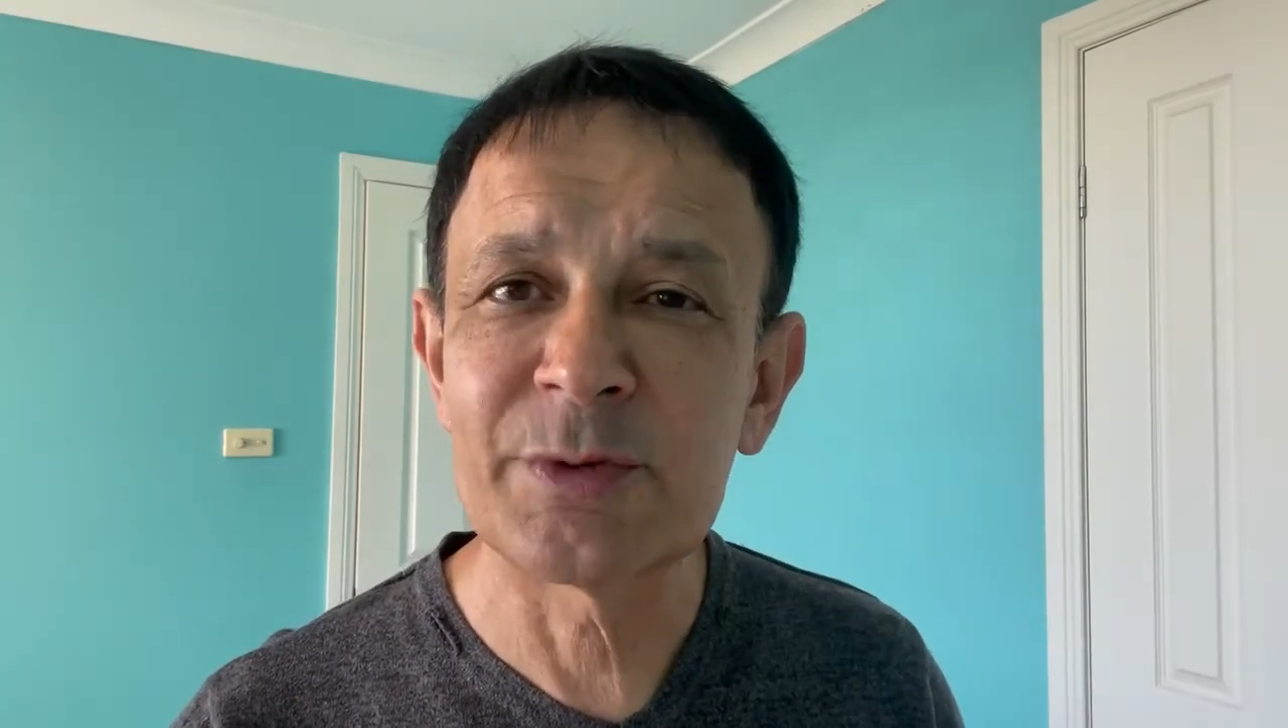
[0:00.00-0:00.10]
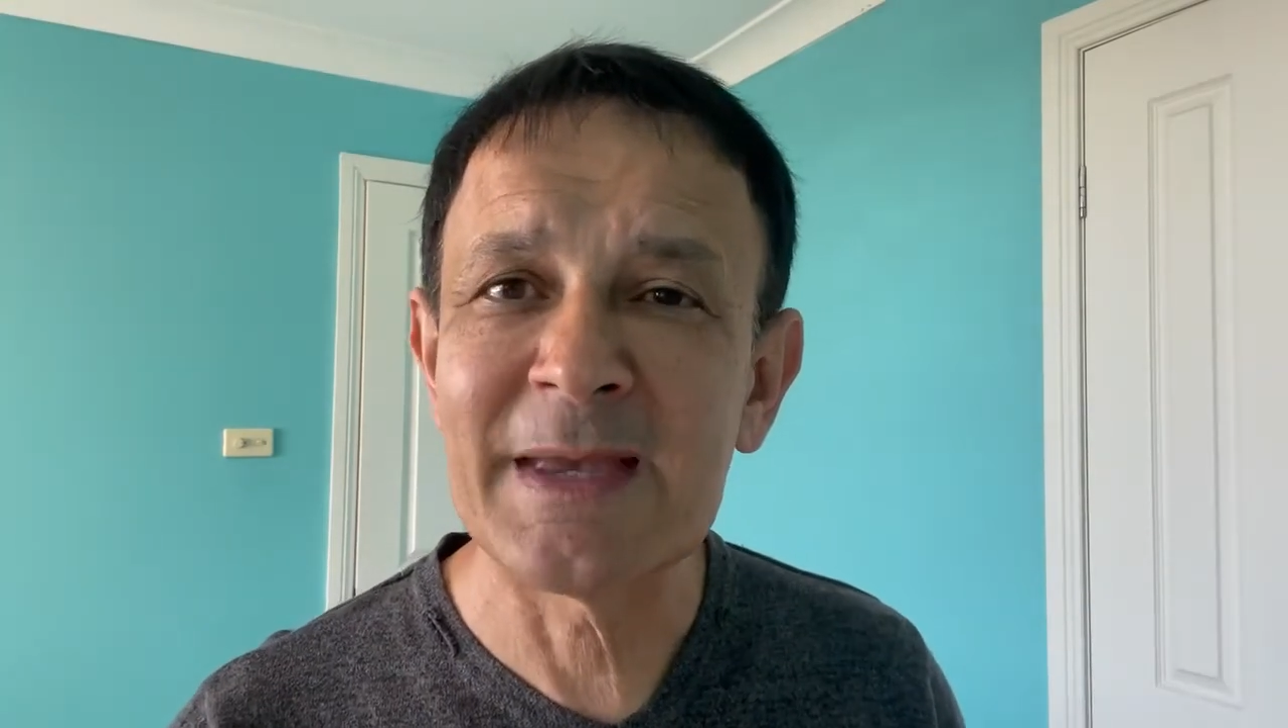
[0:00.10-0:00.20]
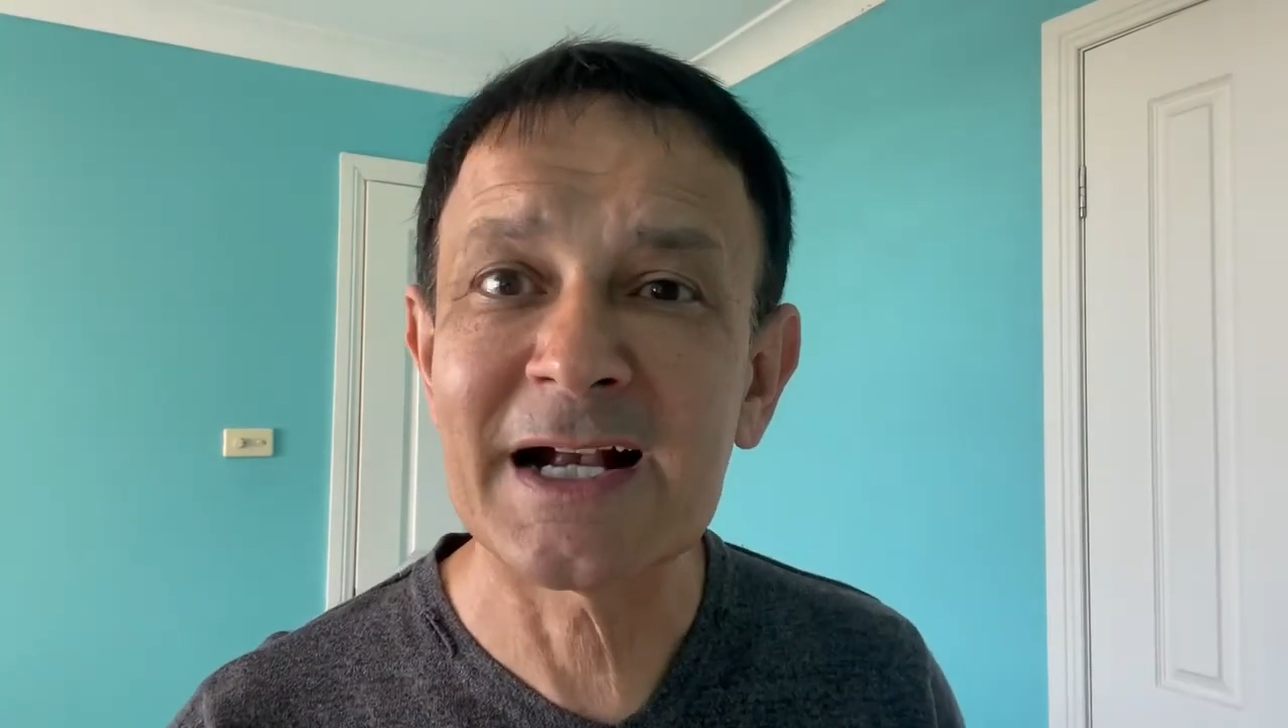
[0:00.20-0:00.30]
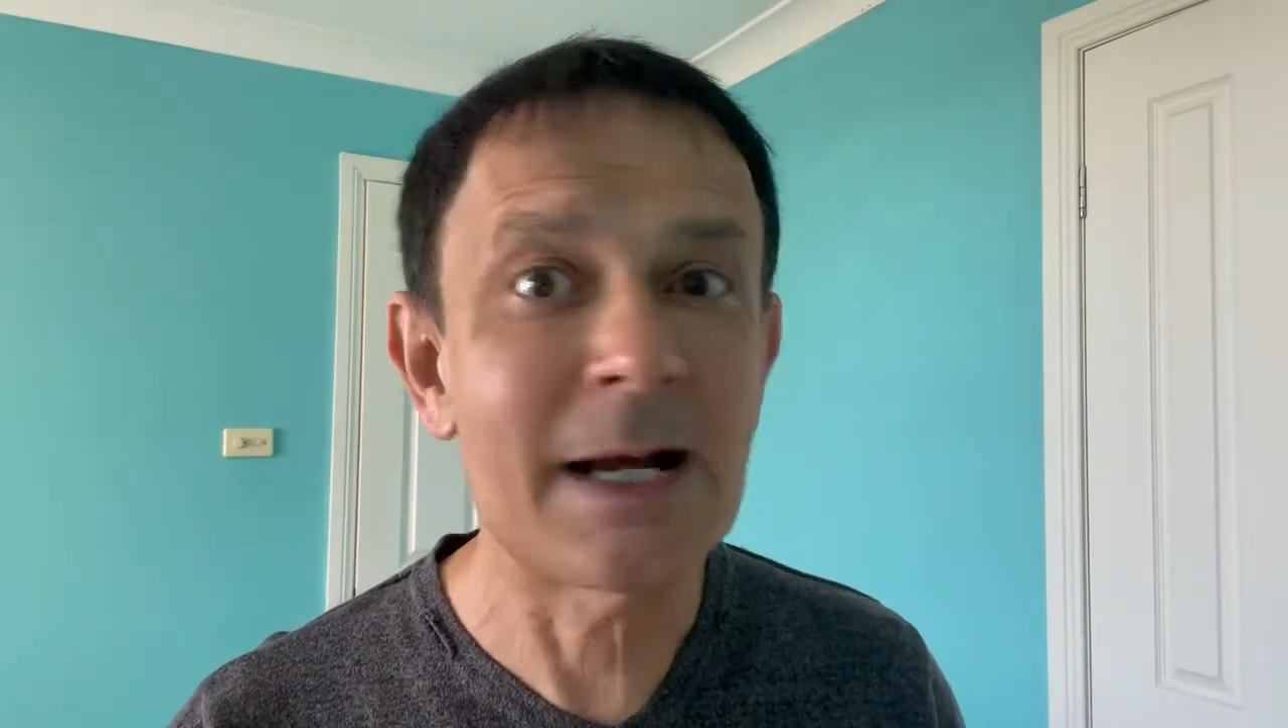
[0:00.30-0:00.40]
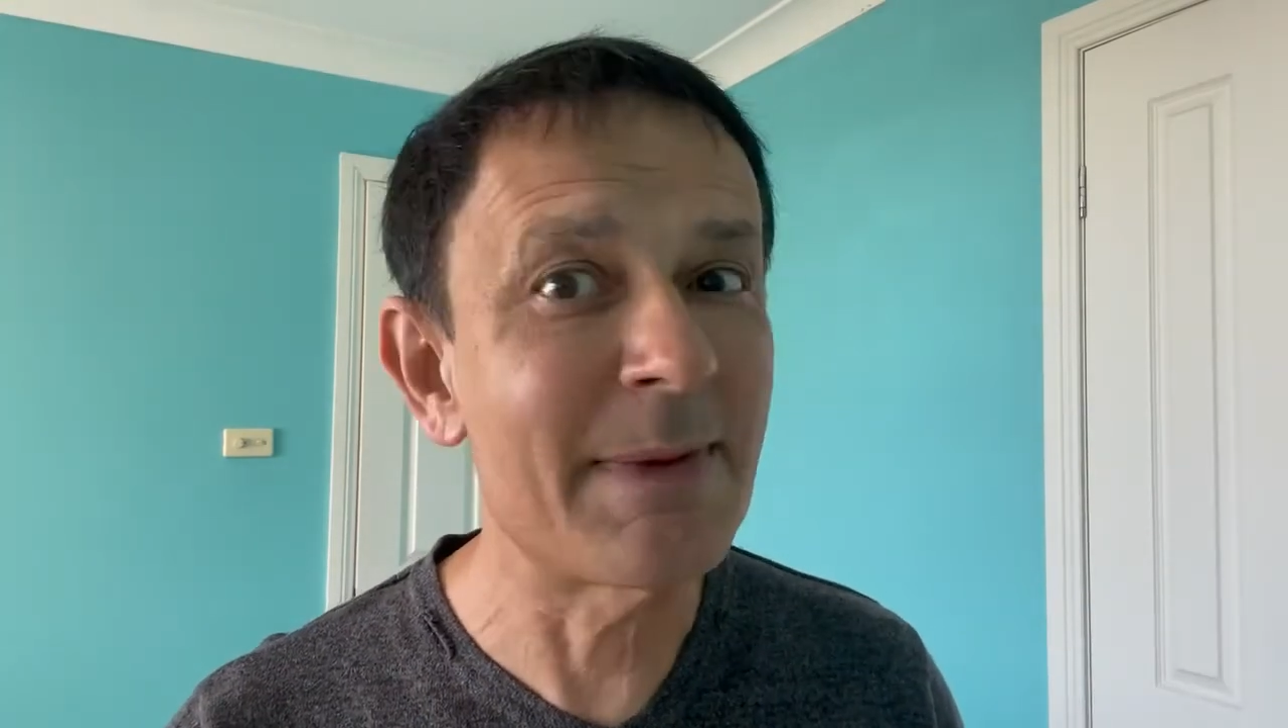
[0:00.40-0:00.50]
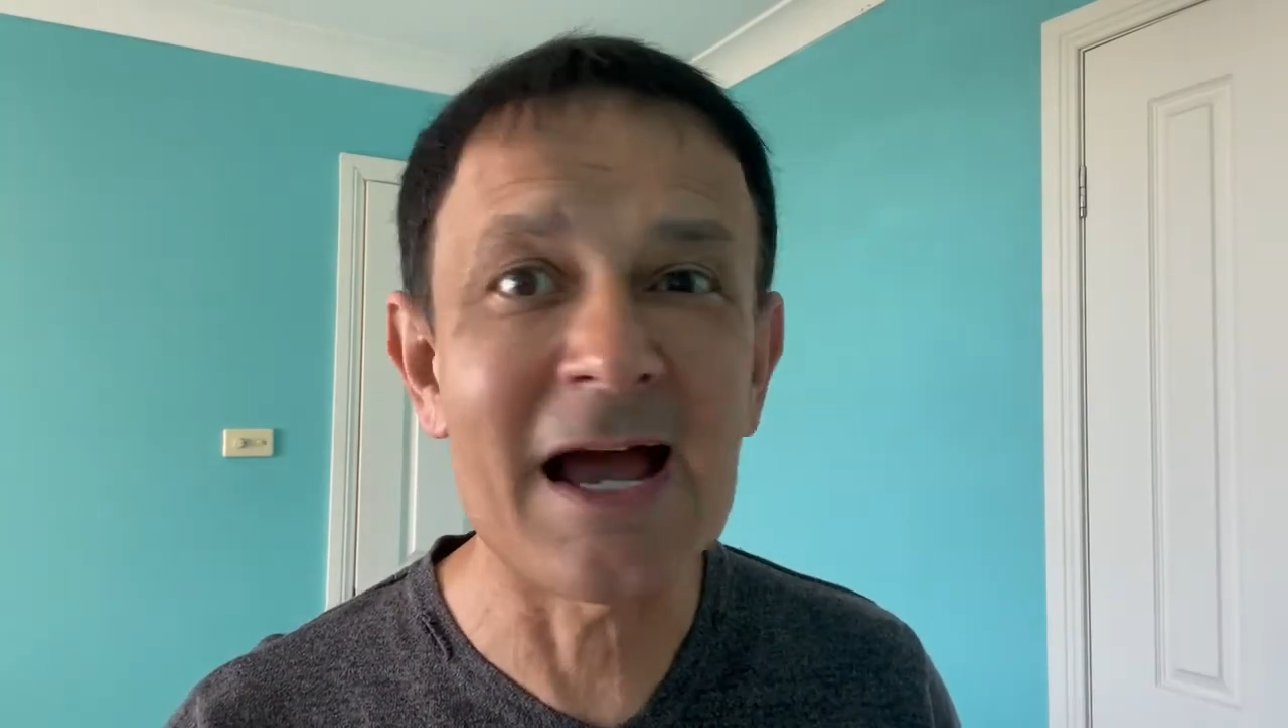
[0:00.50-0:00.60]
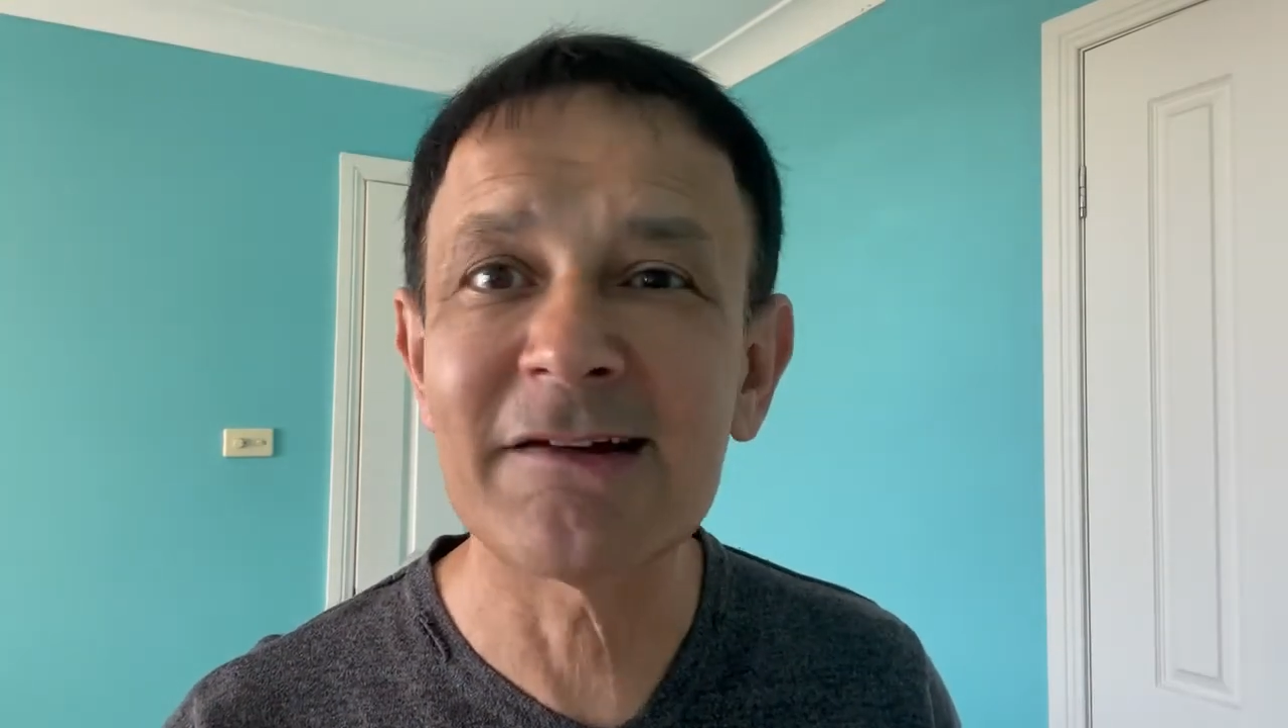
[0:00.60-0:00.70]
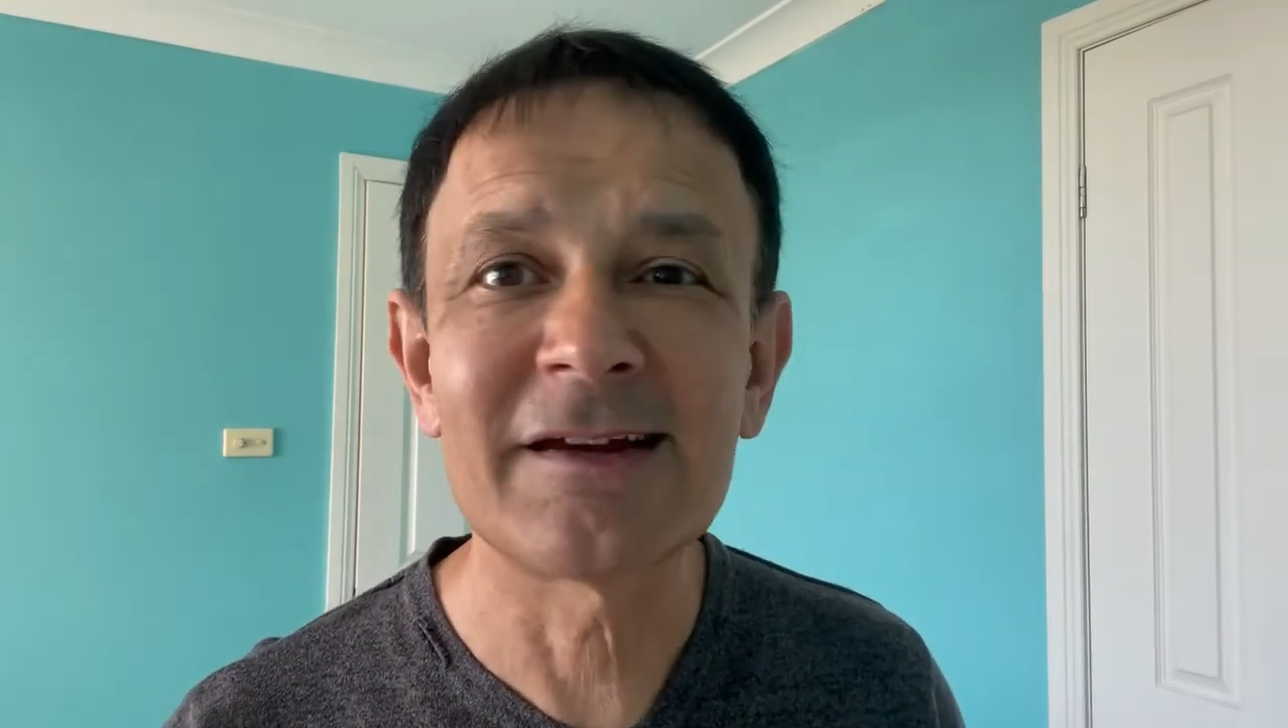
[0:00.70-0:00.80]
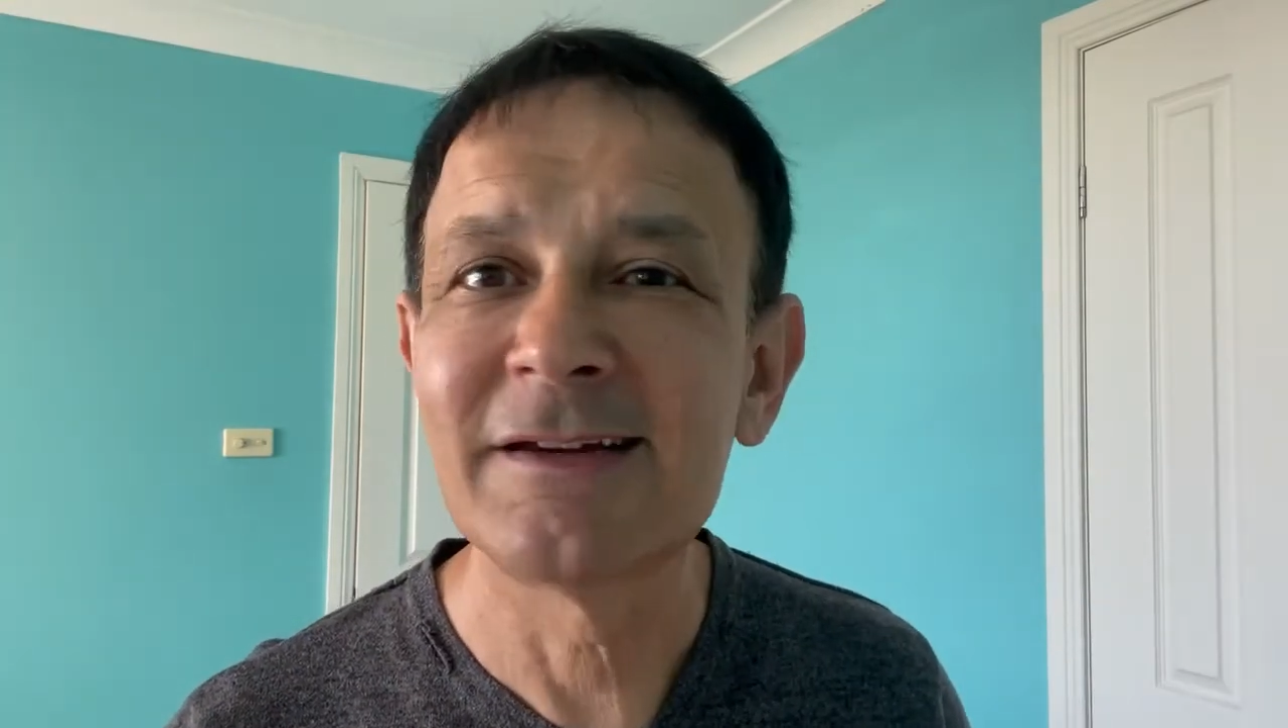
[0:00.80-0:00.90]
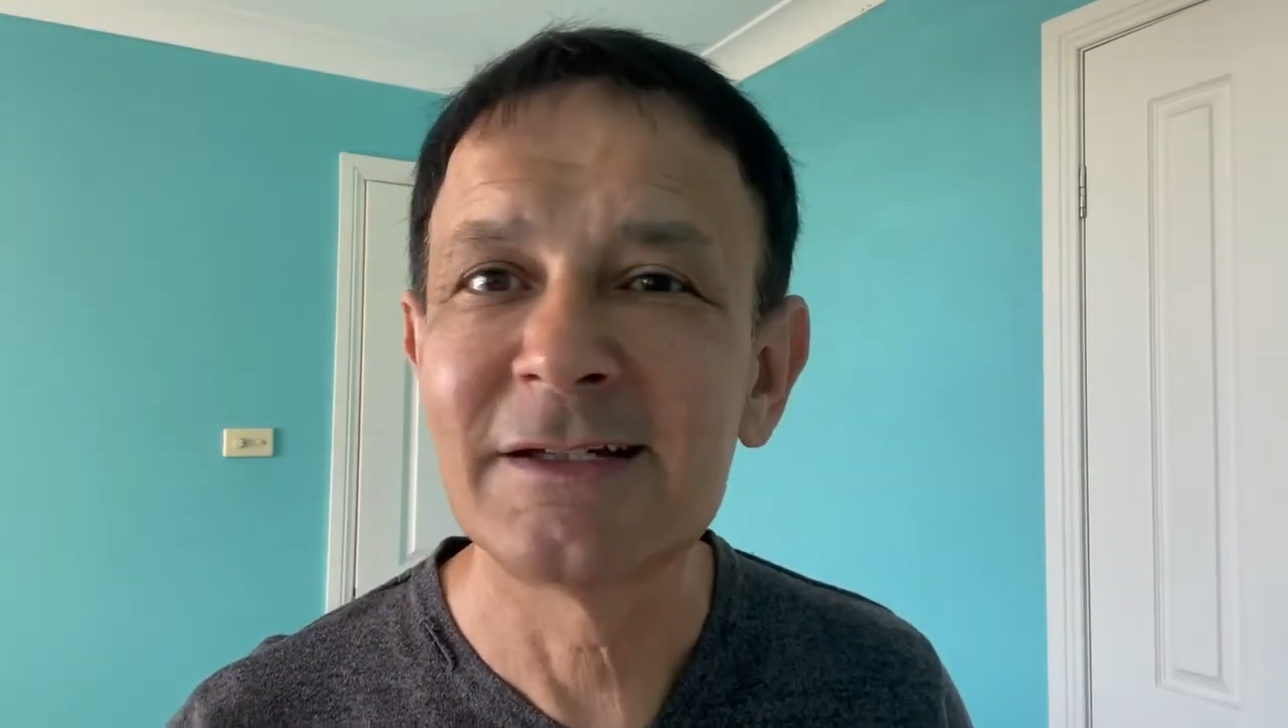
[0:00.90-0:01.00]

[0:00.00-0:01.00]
them out, come out,